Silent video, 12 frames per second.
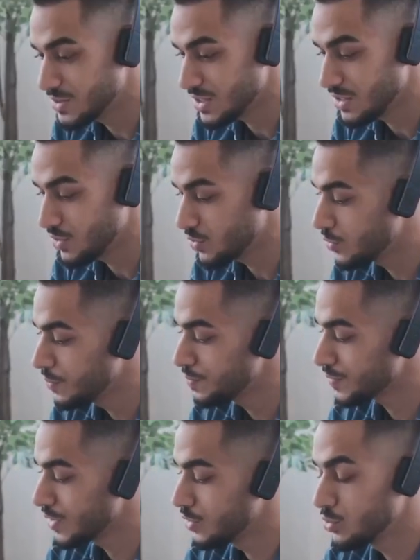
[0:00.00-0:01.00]
supplier
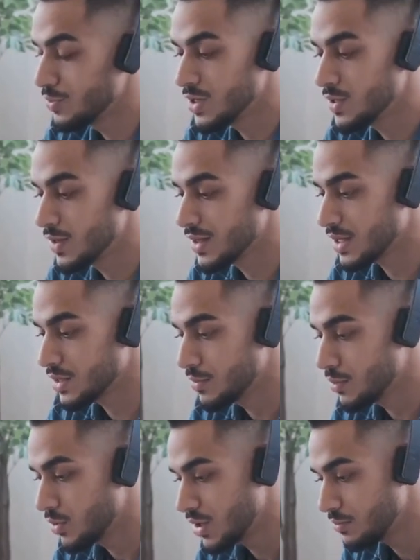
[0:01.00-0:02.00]
is one that communicates
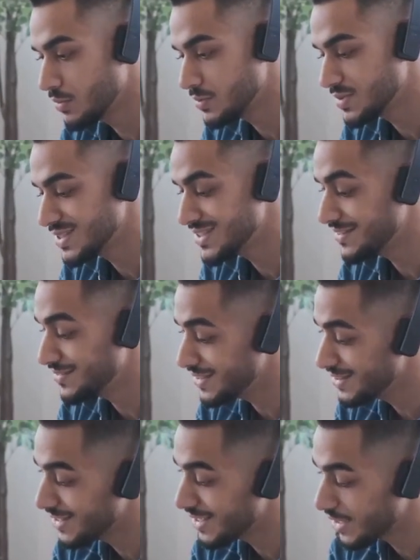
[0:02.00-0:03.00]
effectively
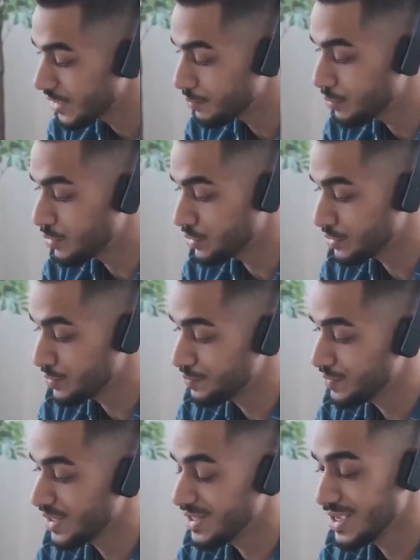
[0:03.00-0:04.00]
and promptly.
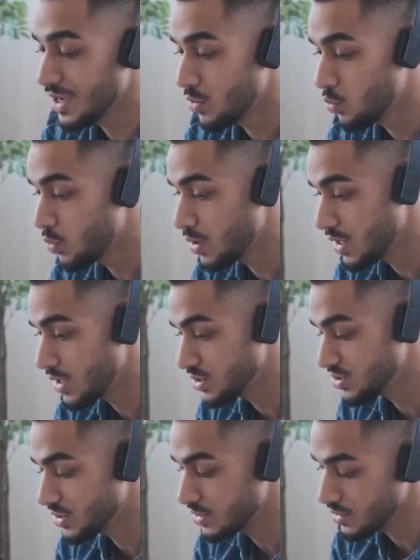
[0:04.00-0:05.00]
Remember, this is
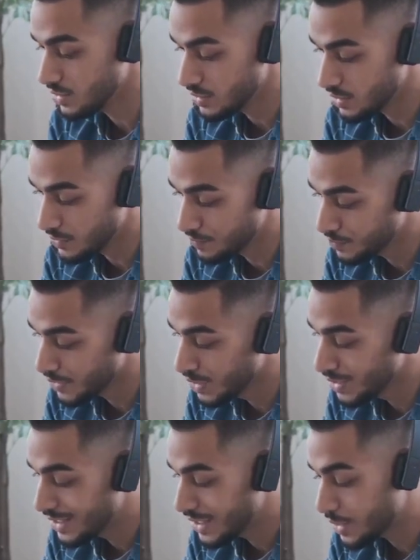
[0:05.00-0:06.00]
a partnership.
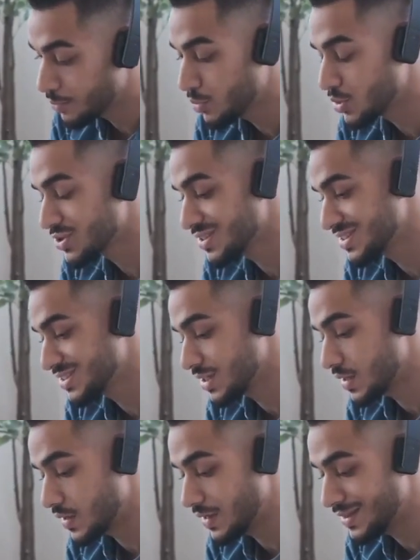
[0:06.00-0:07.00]
Open and
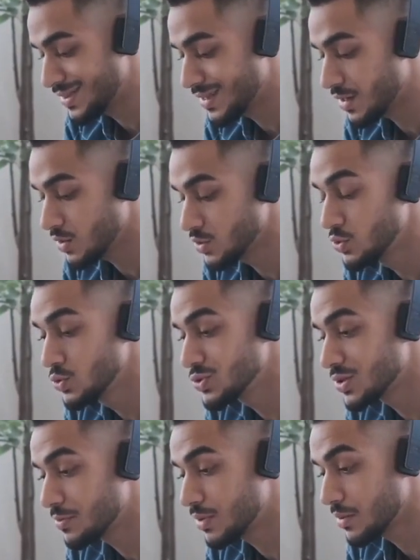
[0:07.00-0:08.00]
transparent communication
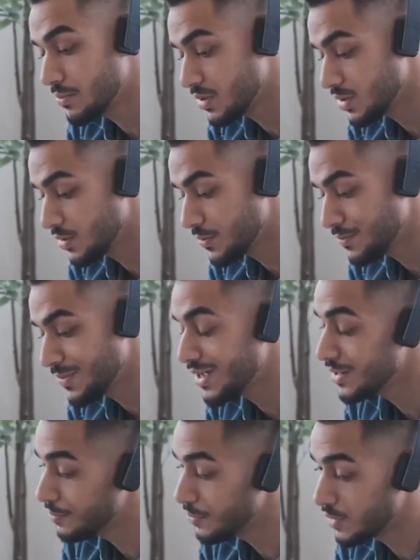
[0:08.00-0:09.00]
is key to
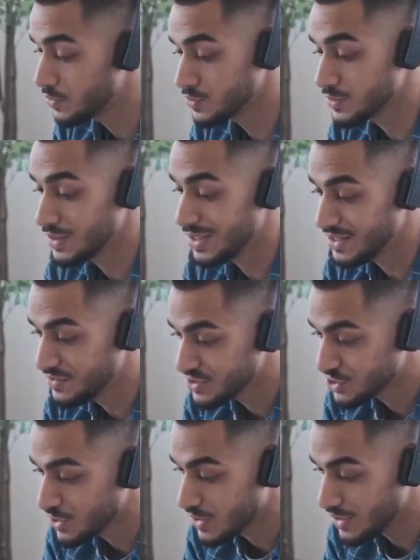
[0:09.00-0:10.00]
navigating any
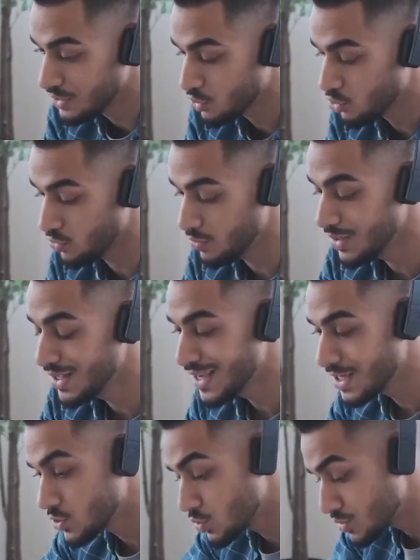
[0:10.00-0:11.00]
potential challenges that may
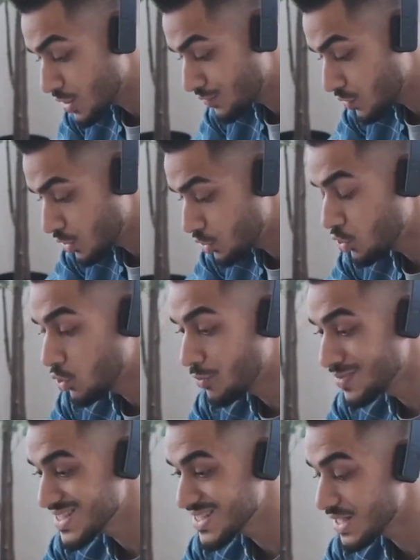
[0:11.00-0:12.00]
arise.
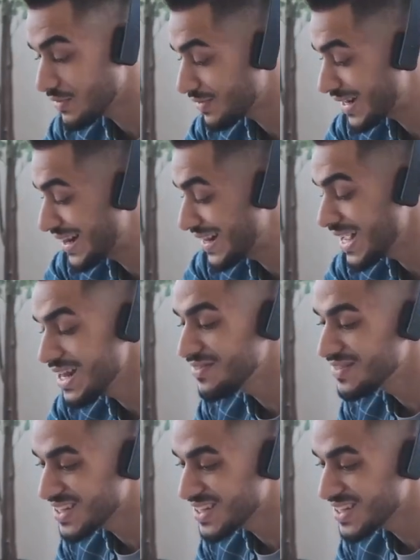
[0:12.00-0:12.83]
Now let's talk about